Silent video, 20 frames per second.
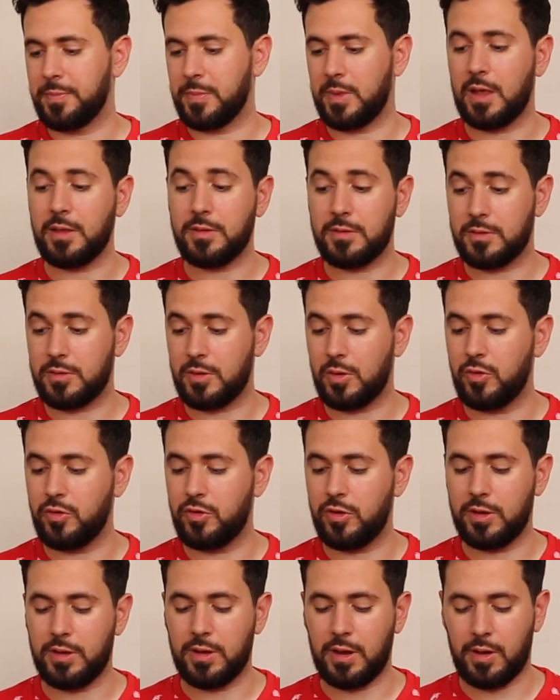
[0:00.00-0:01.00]
That's a
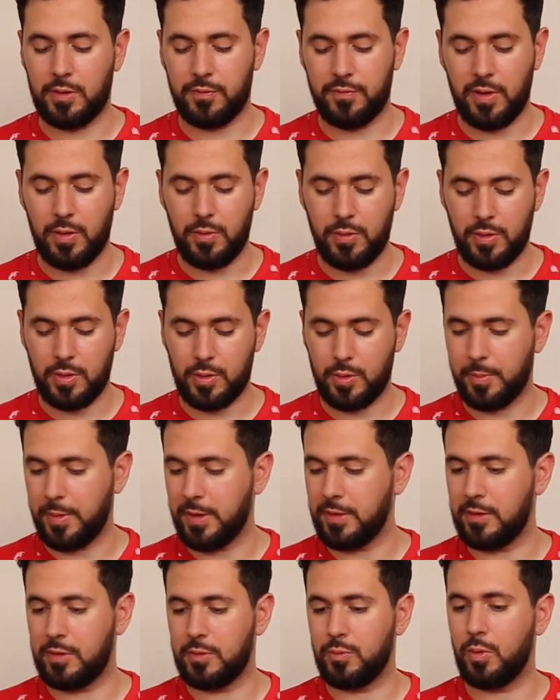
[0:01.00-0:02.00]
solution that I very
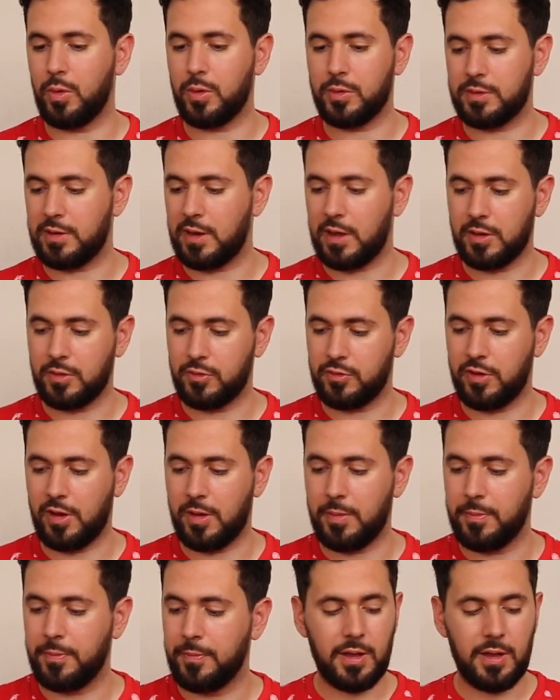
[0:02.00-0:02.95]
recommend. It works like a charm.